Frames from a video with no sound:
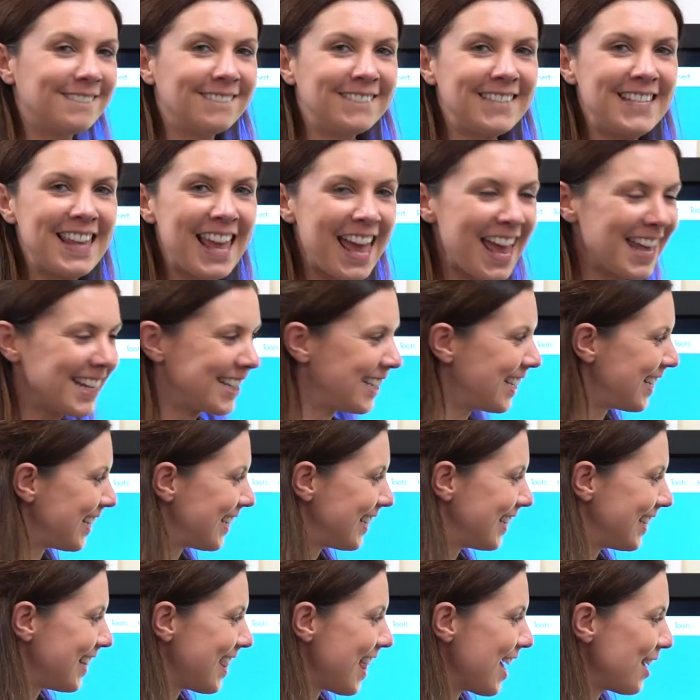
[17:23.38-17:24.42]
Yes,
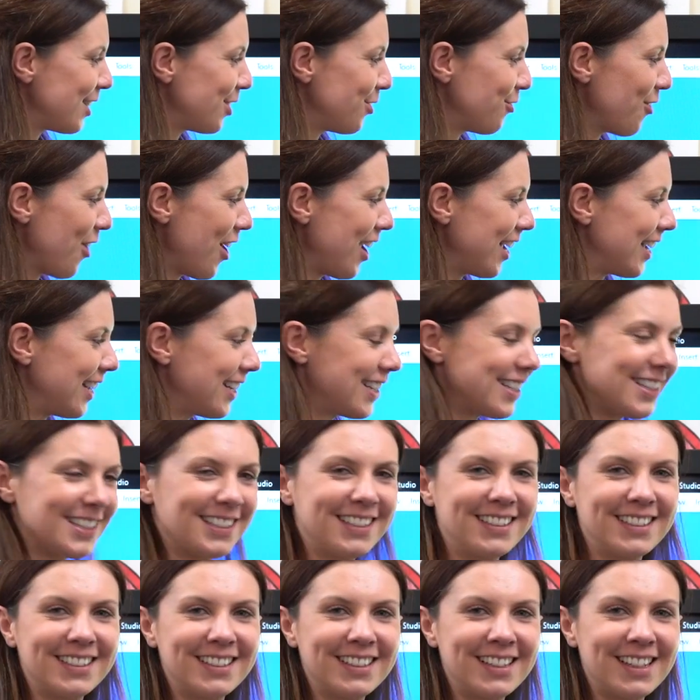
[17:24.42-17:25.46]
that's right.
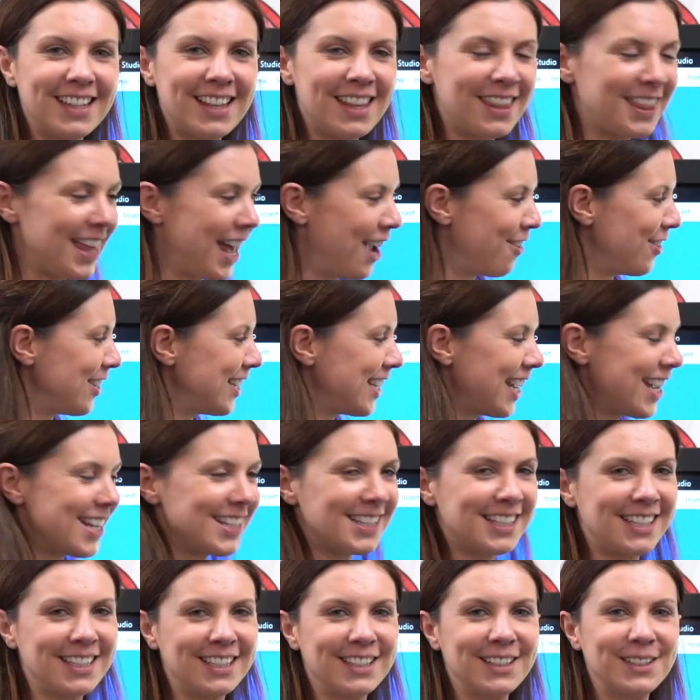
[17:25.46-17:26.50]
There it
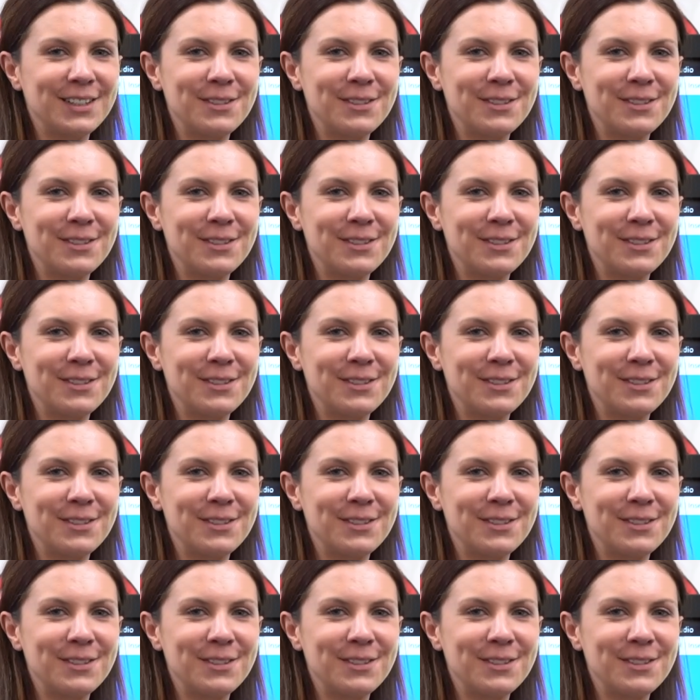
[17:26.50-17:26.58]
is.